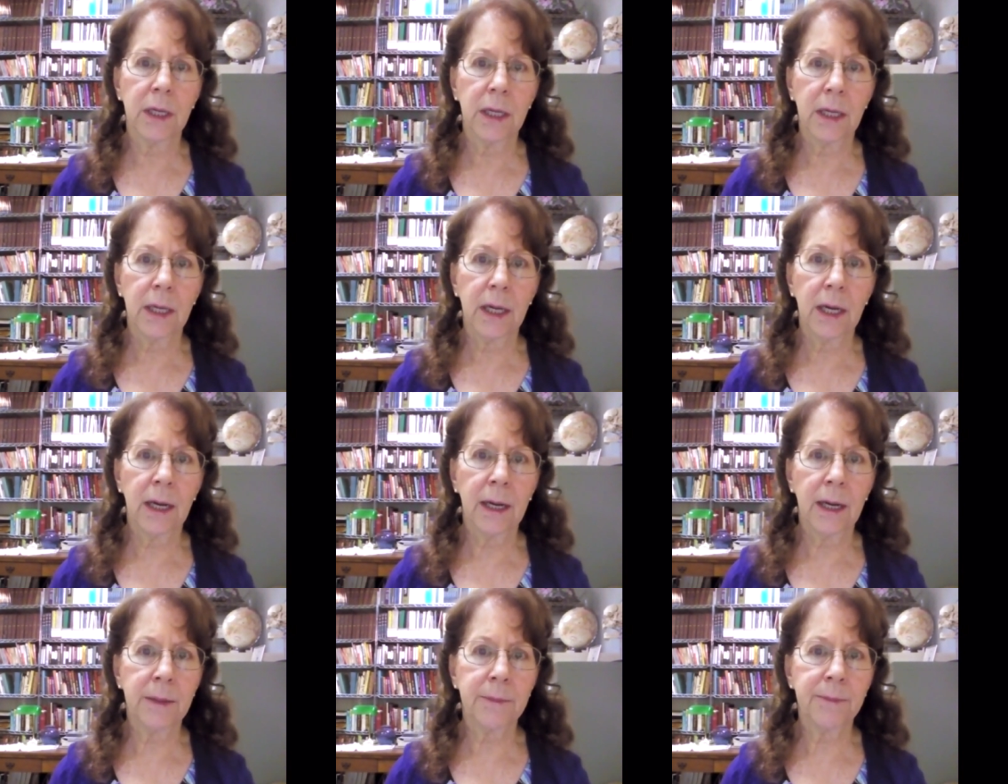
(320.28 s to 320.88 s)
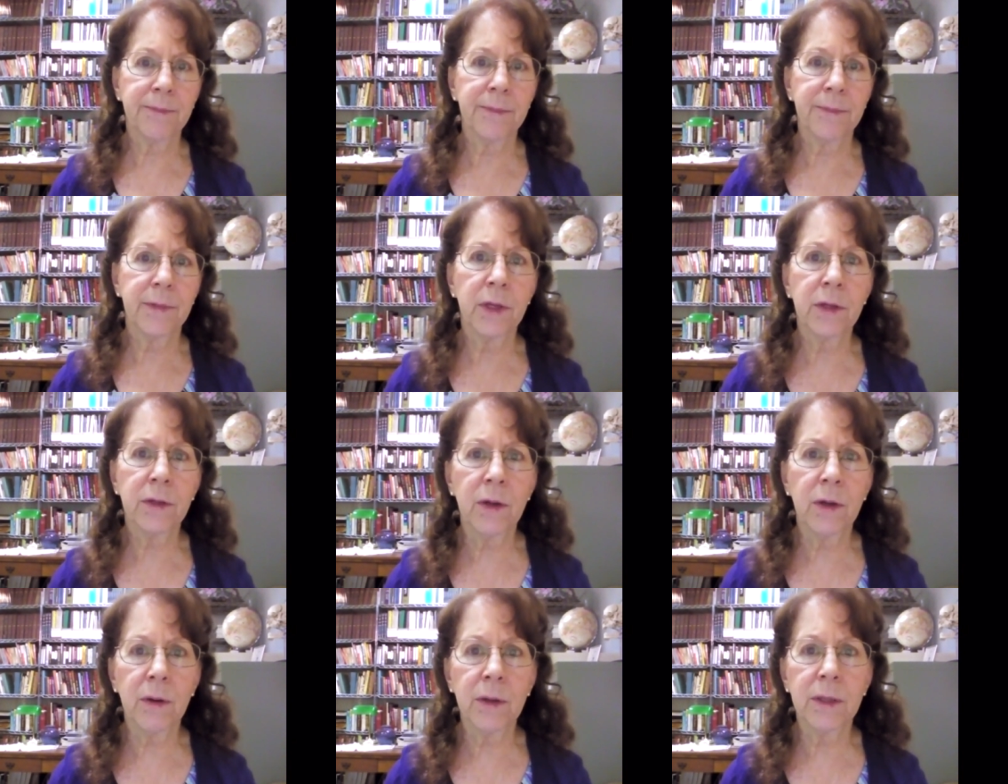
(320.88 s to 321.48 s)
Um,
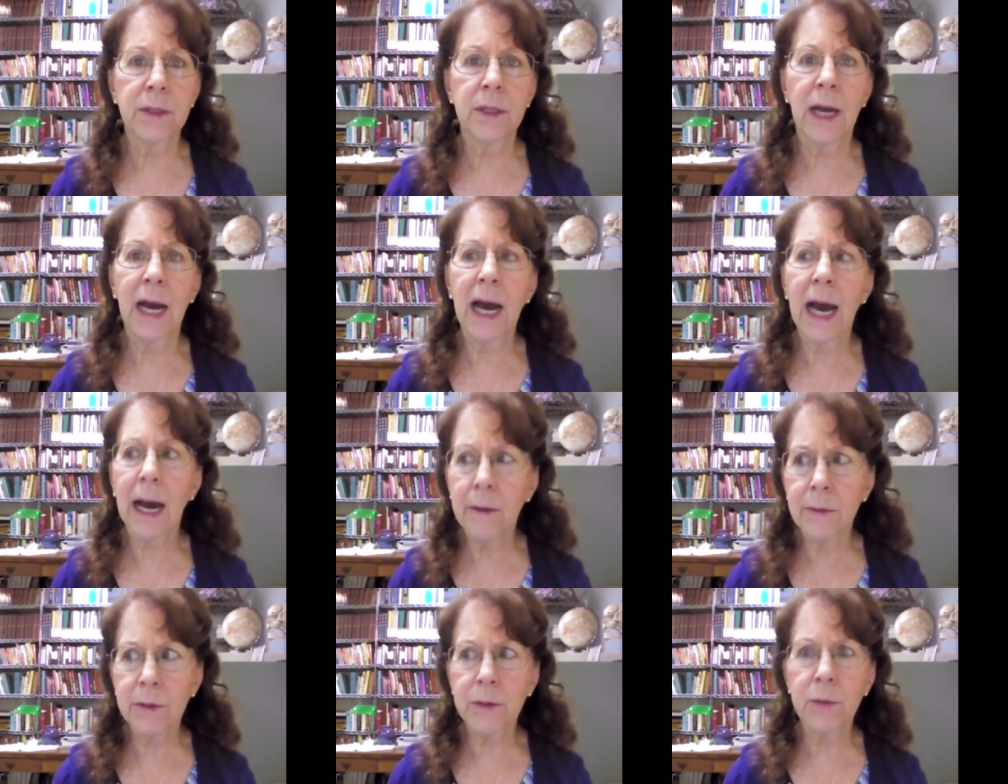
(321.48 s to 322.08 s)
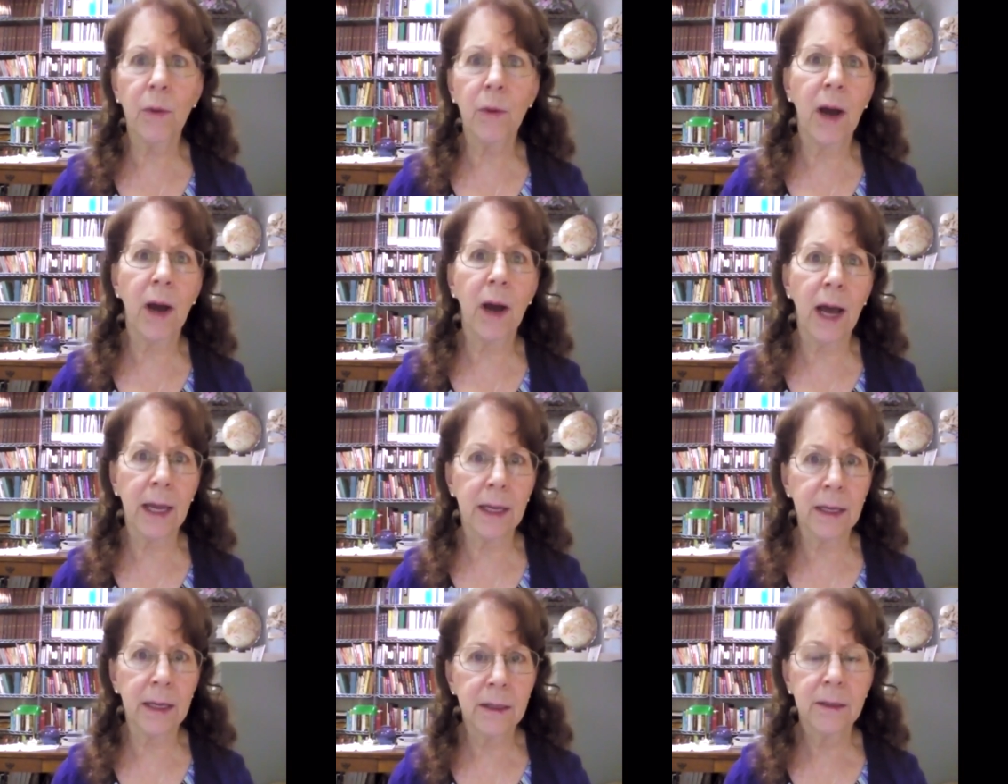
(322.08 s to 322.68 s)
you know, how and
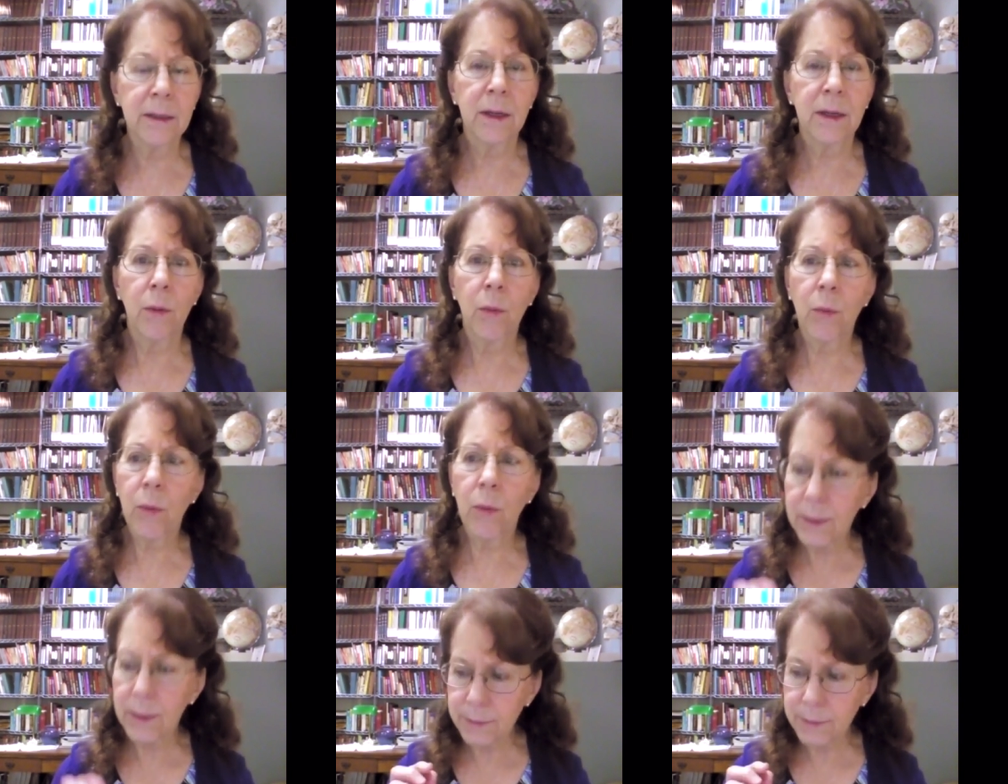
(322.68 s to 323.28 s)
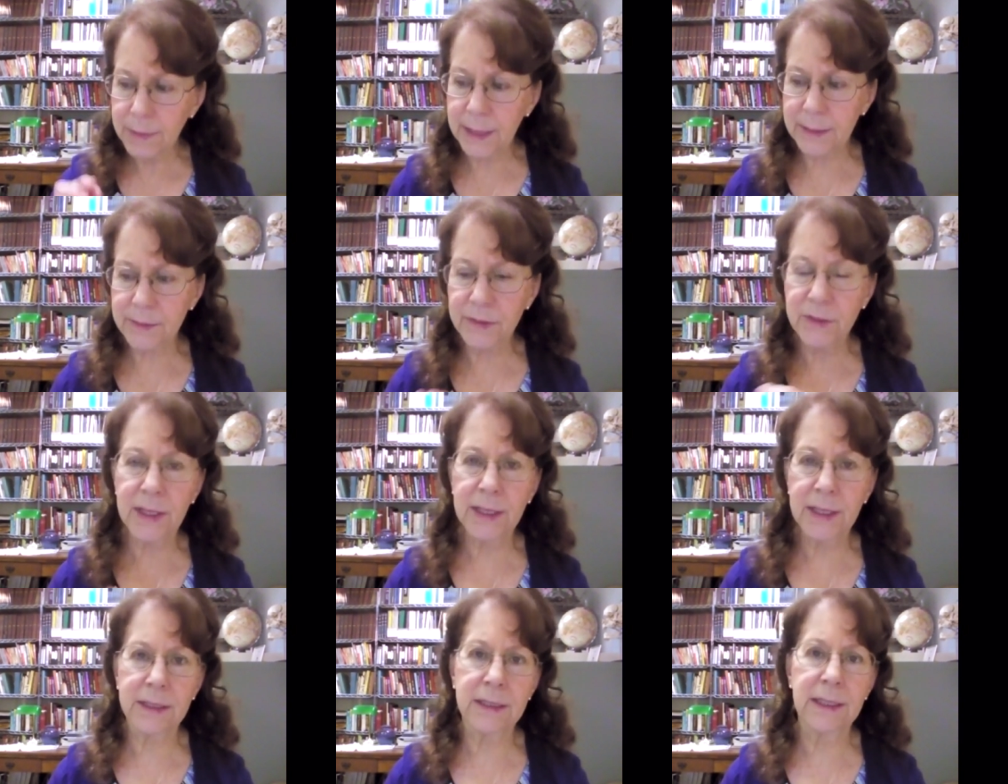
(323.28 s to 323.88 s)
why. What makes
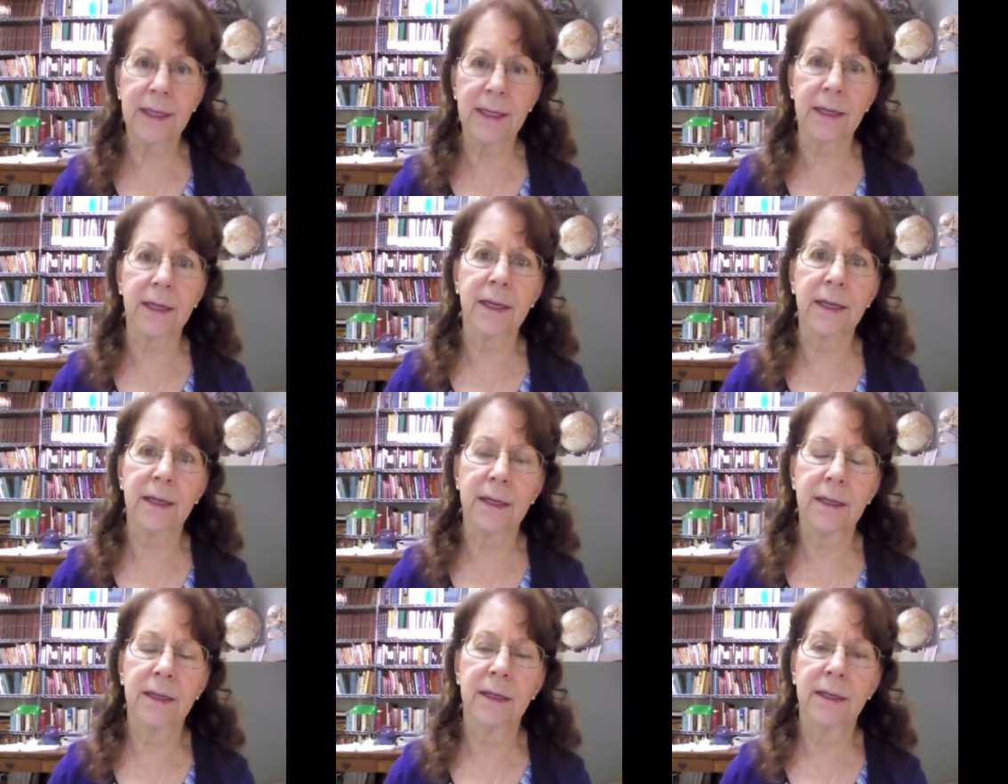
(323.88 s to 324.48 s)
that tick?